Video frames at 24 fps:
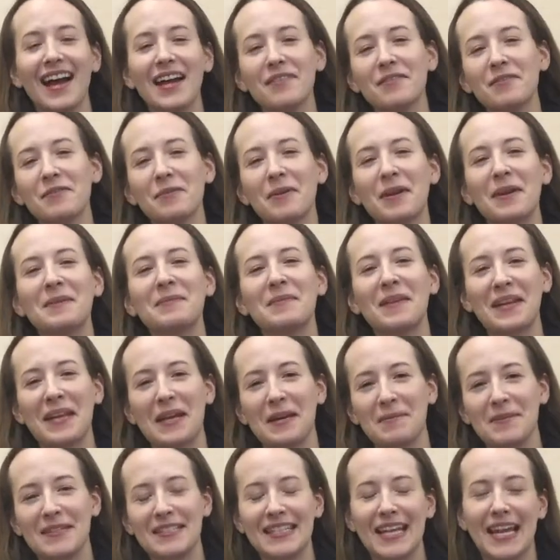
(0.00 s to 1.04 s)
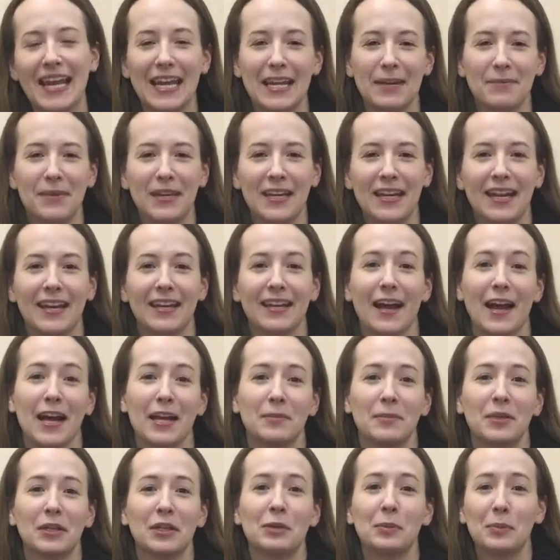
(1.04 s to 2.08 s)
everyone, my name is Amy and
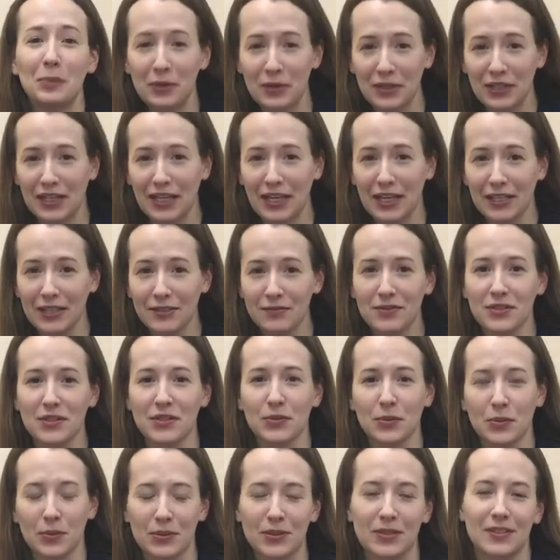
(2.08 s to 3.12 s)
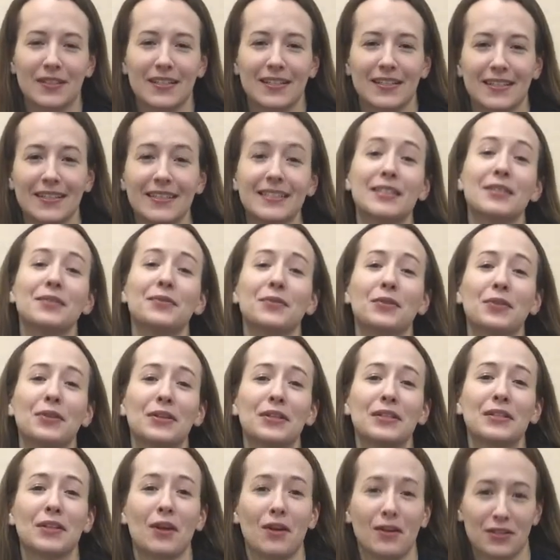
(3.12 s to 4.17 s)
I'm the Communicative Disorders Assistant for the
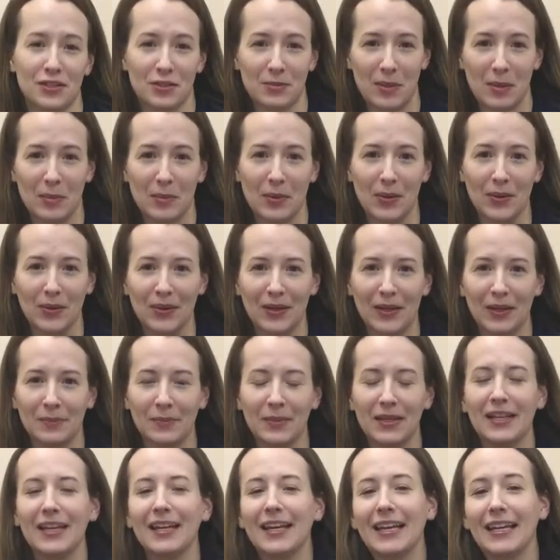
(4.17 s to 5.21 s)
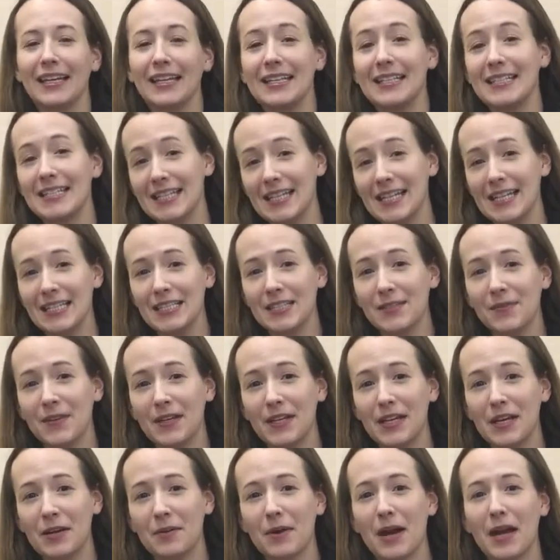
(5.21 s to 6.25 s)
Talk to Me program. And in today's
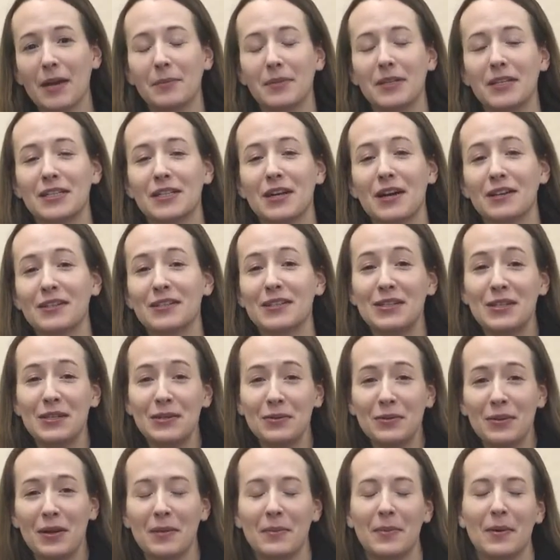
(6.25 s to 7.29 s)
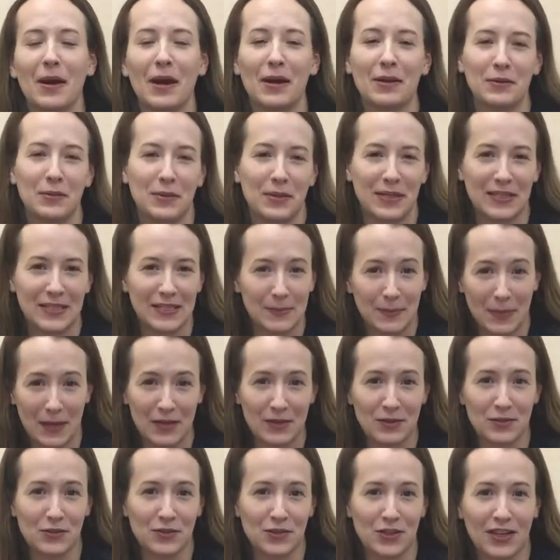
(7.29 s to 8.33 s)
video, I'm going to talk to you about how you can expand
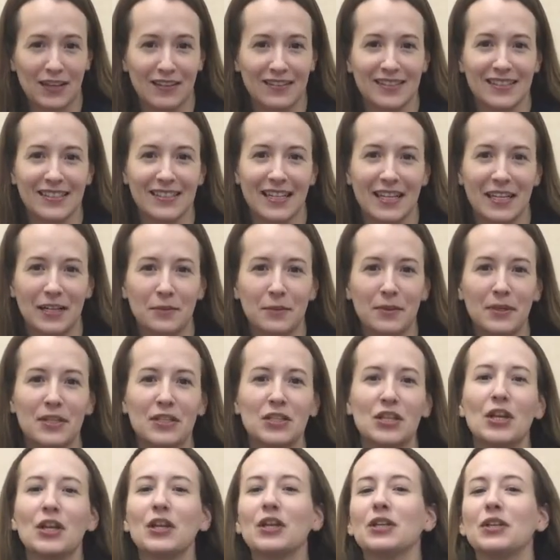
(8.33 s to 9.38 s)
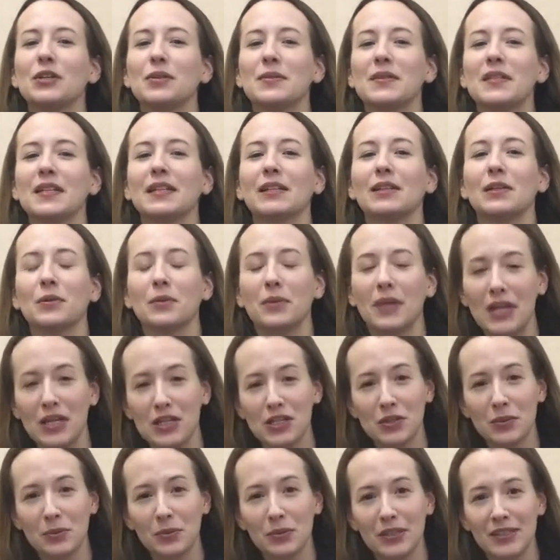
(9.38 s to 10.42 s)
your child's language using
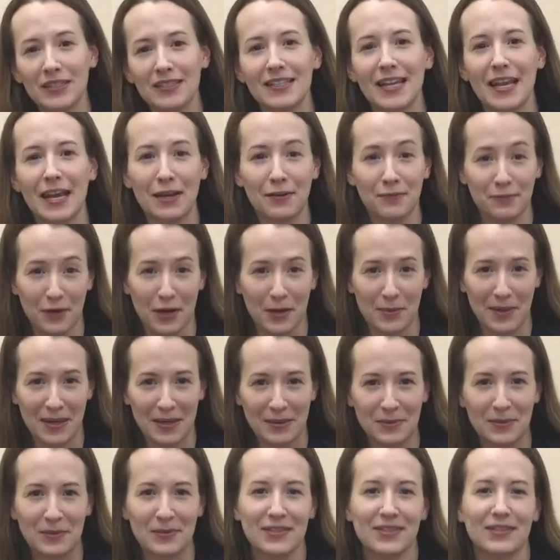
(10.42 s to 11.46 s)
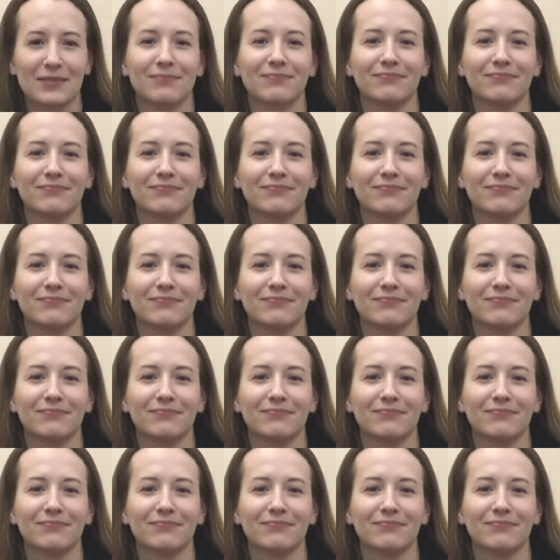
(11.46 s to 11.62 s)
location words and farm animals.